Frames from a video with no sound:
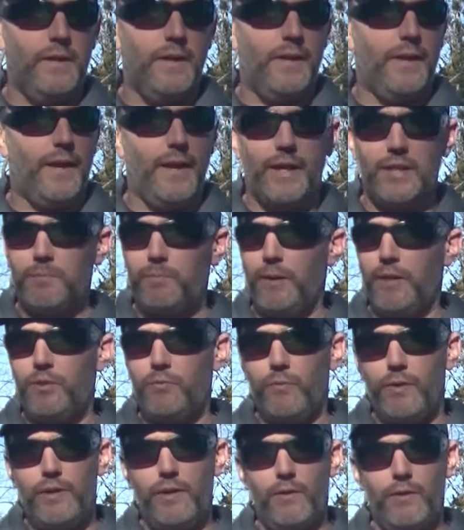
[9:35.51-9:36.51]
The next
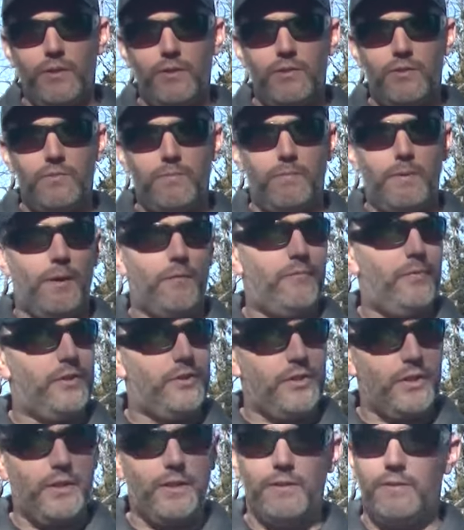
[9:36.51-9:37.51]
place we're hearing about
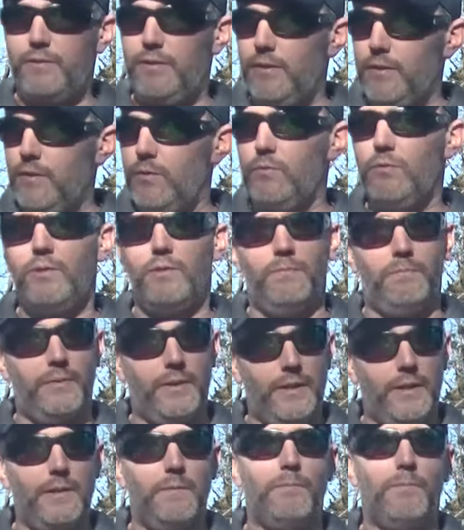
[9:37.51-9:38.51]
fishing continues to
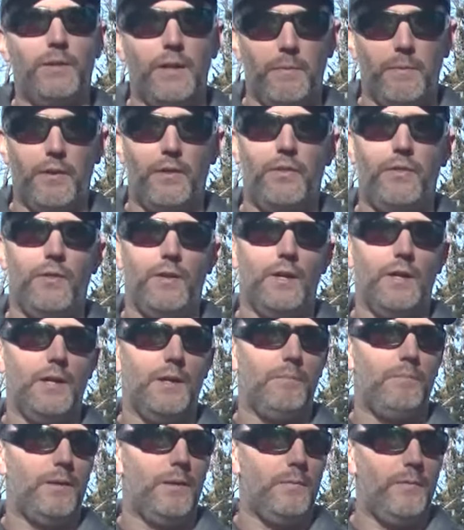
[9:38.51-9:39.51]
be Plymouth.
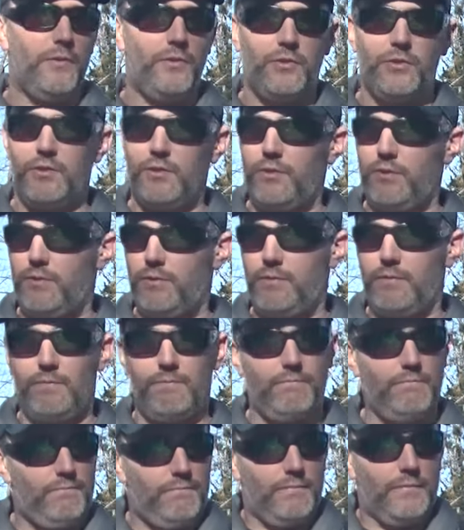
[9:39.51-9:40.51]
Plymouth just,
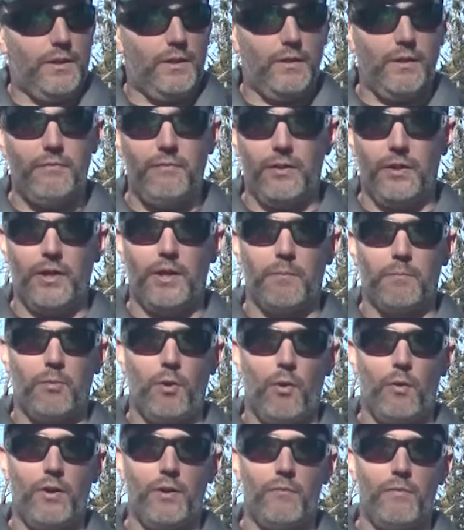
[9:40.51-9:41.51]
I feel like a
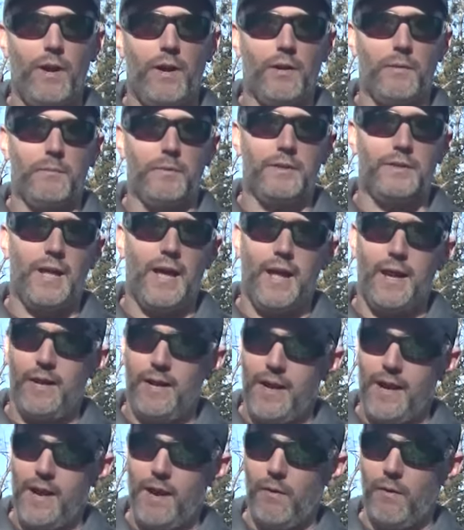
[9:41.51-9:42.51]
broken record, but that
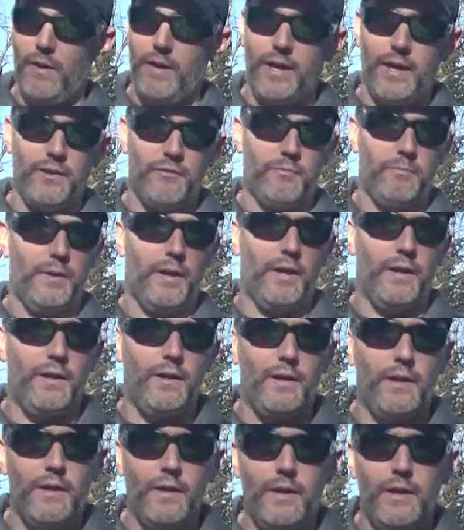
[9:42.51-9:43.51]
area has
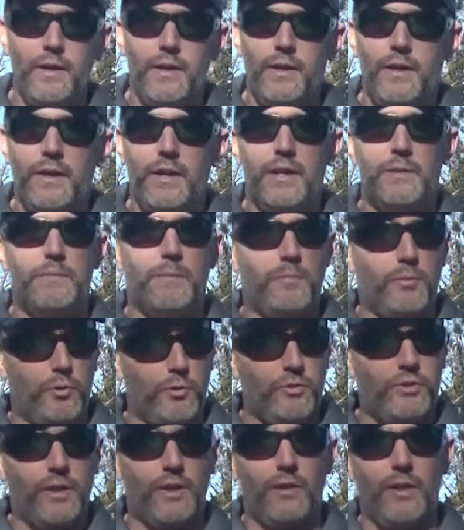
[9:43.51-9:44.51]
been
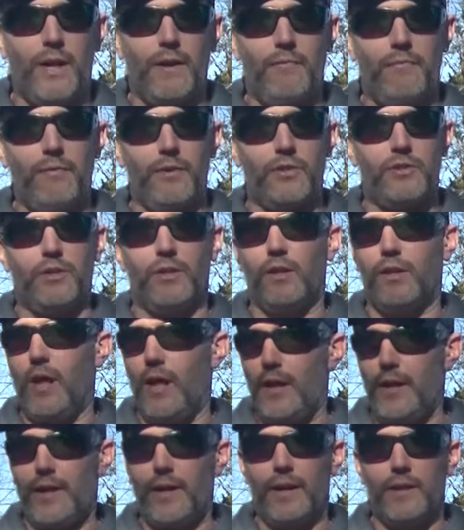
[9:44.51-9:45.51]
producing a lot of fish, and a
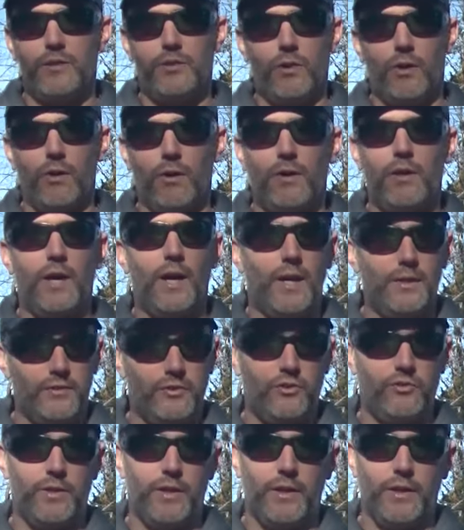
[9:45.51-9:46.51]
lot of guys are
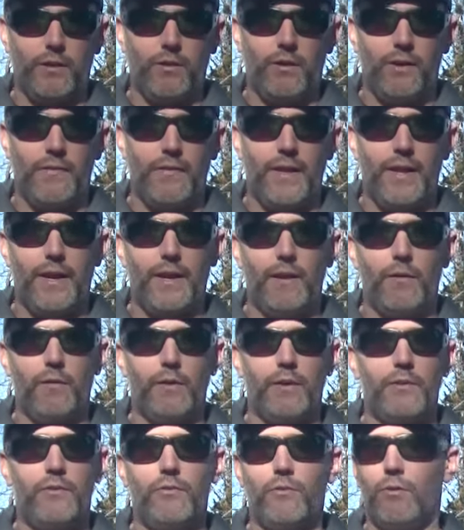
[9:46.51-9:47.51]
concentrating on that
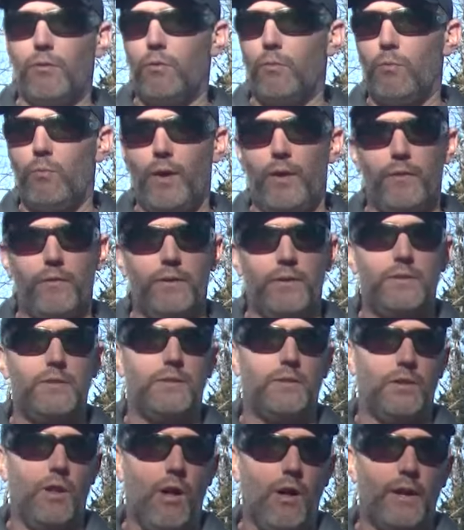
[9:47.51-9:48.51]
area. So whether
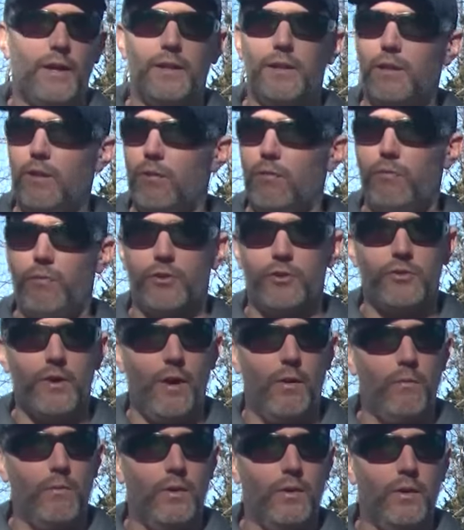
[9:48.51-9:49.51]
it's long and little for
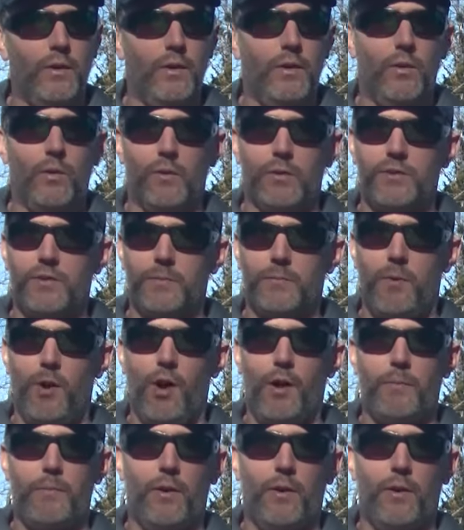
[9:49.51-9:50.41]
trout or it's the bog